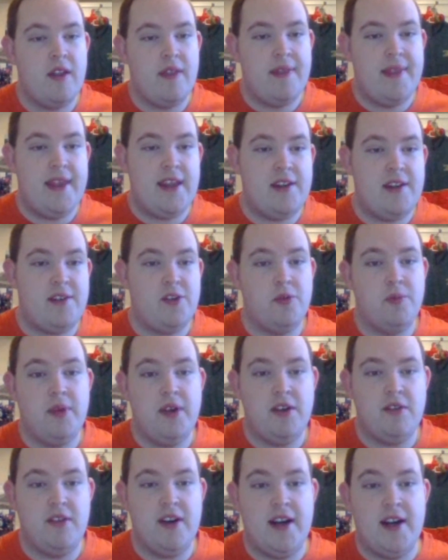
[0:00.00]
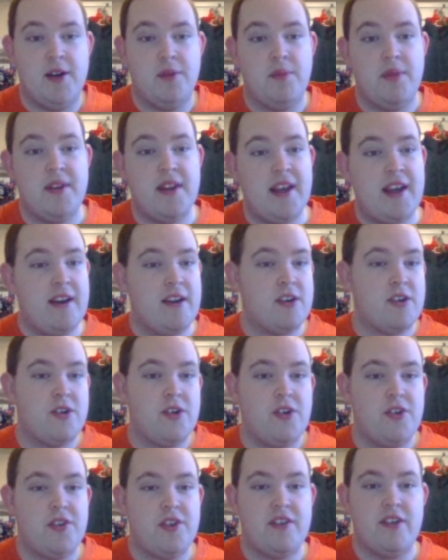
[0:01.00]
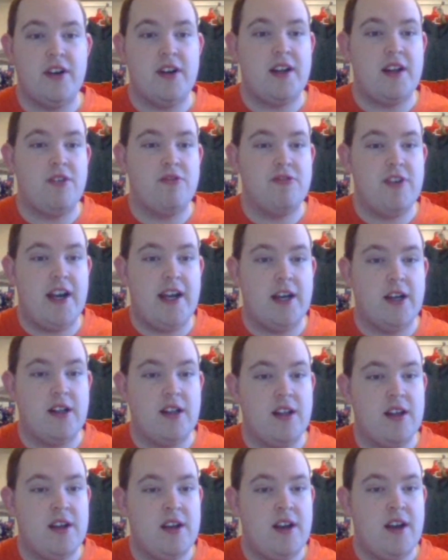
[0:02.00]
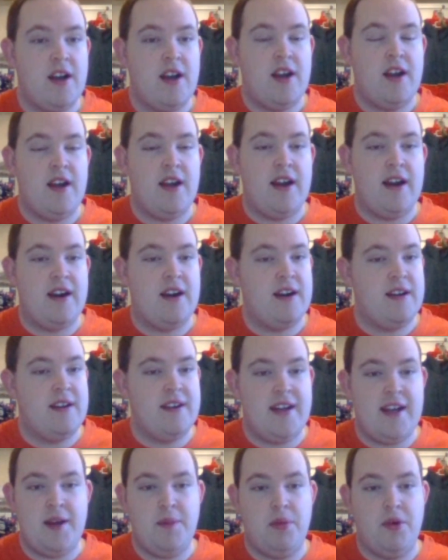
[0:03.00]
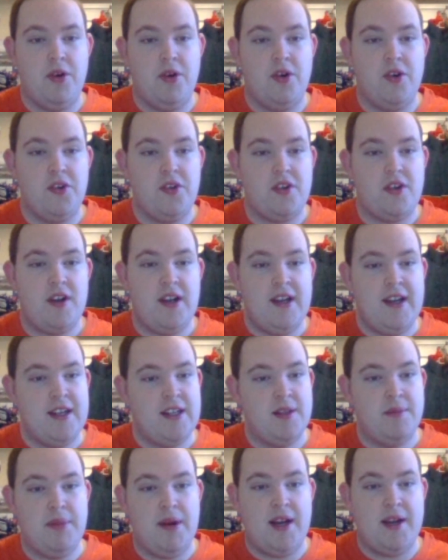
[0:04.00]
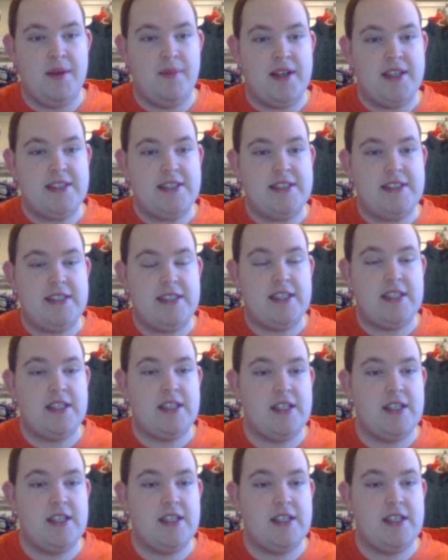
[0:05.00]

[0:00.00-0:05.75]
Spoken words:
they'll still be around, but they of course are only rail and airport and the biomass,